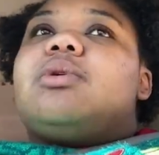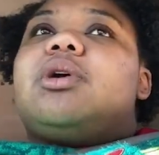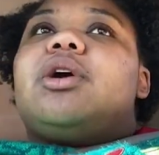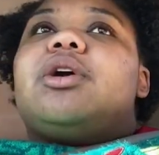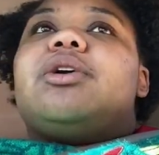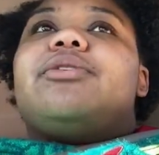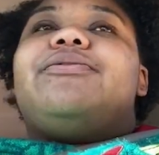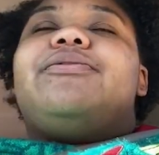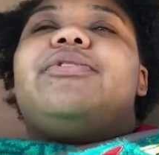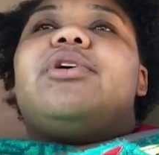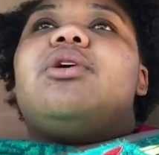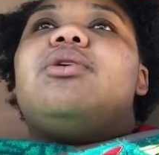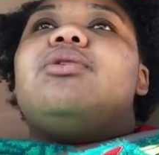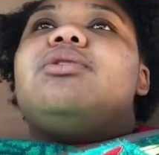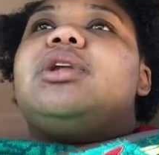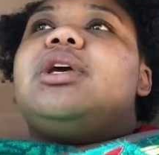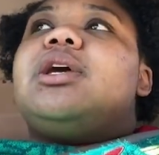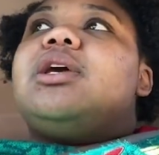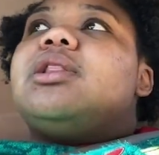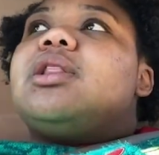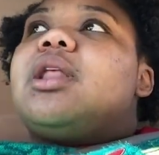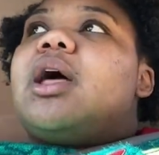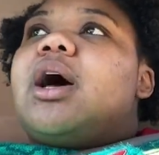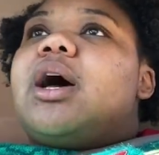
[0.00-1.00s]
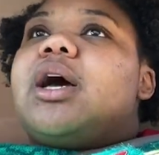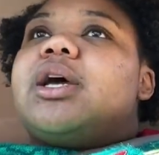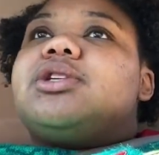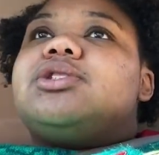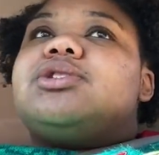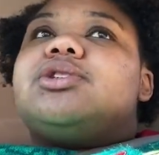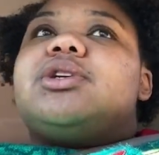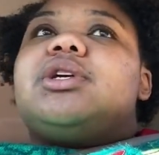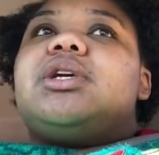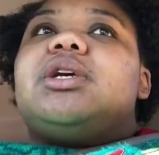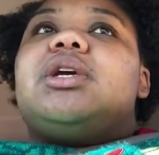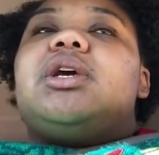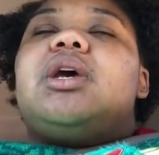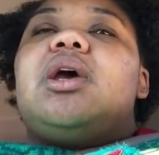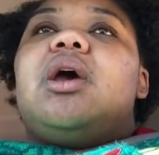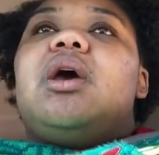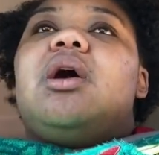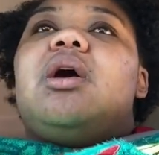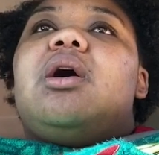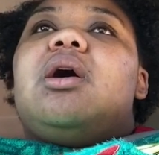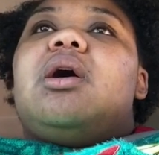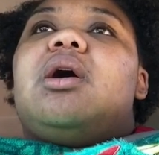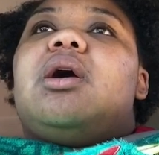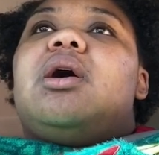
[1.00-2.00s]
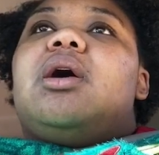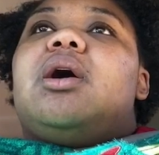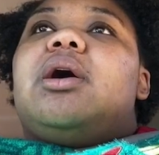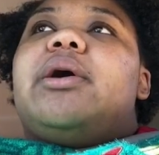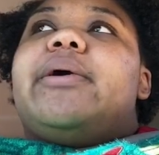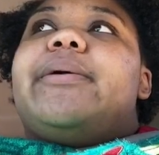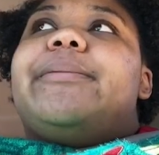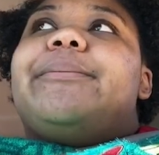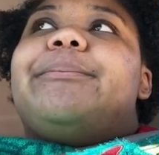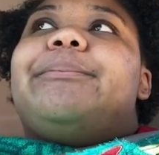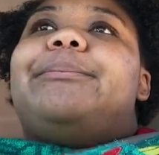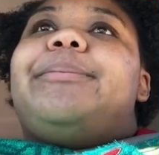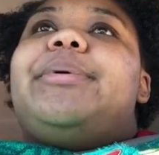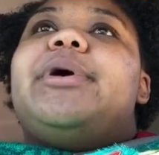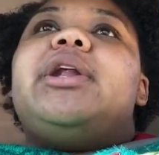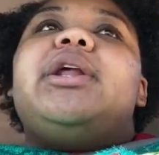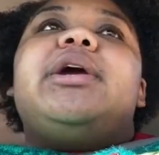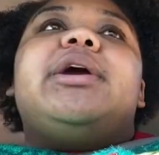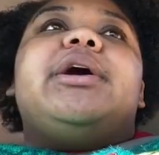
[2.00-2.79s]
folding laundry, putting up